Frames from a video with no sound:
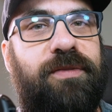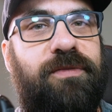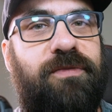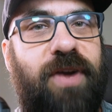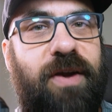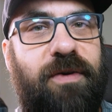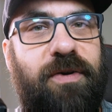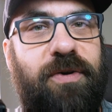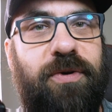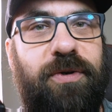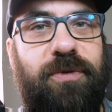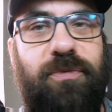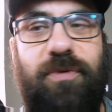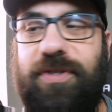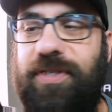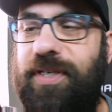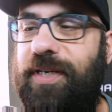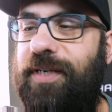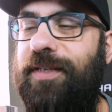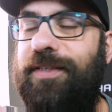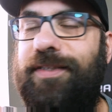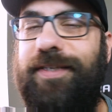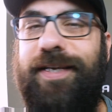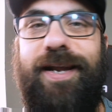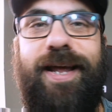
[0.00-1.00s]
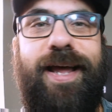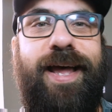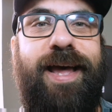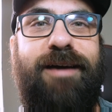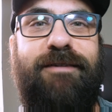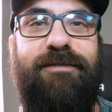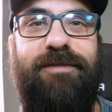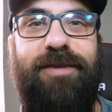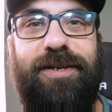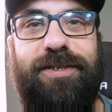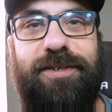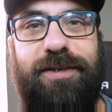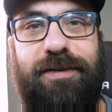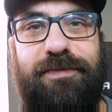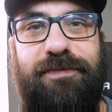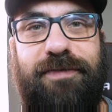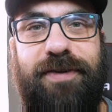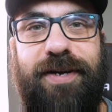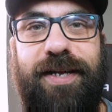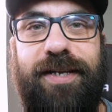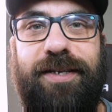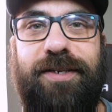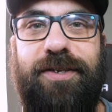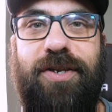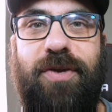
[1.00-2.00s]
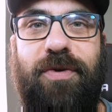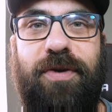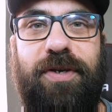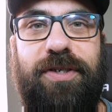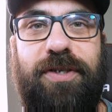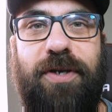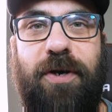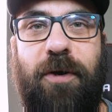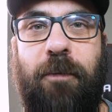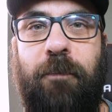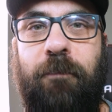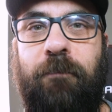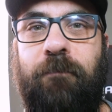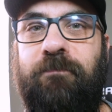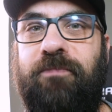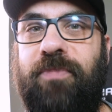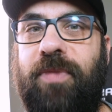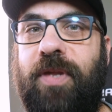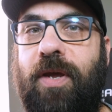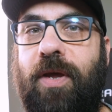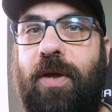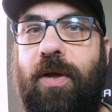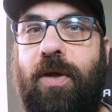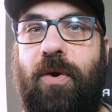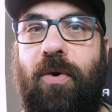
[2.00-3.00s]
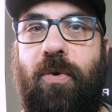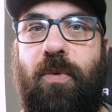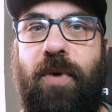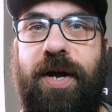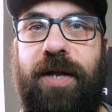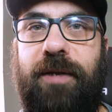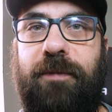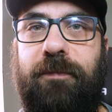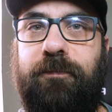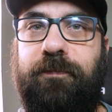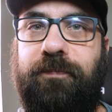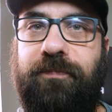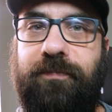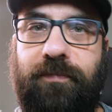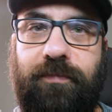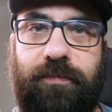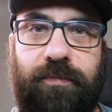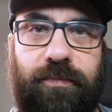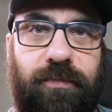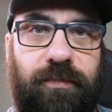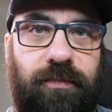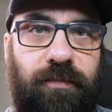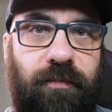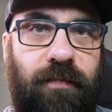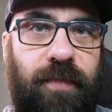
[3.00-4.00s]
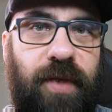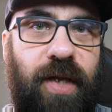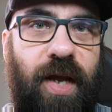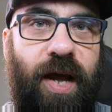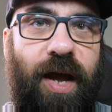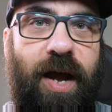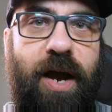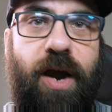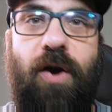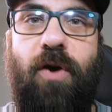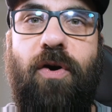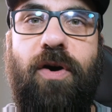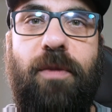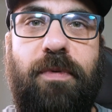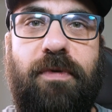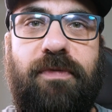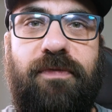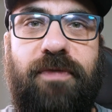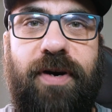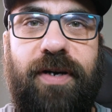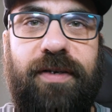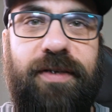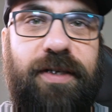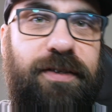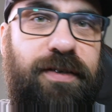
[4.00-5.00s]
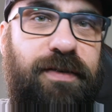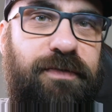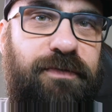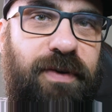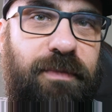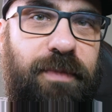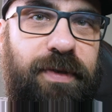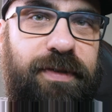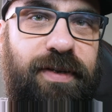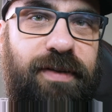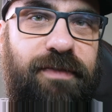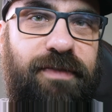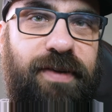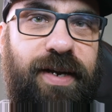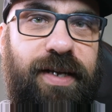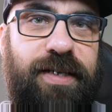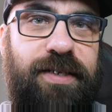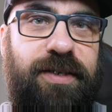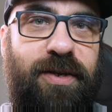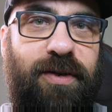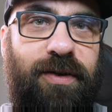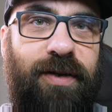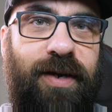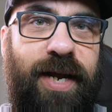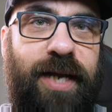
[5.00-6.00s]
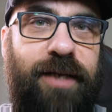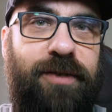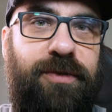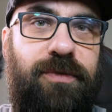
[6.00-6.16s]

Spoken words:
very good results, and I have lots of fun doing so. Well, I hope you found this informative, and I see you in the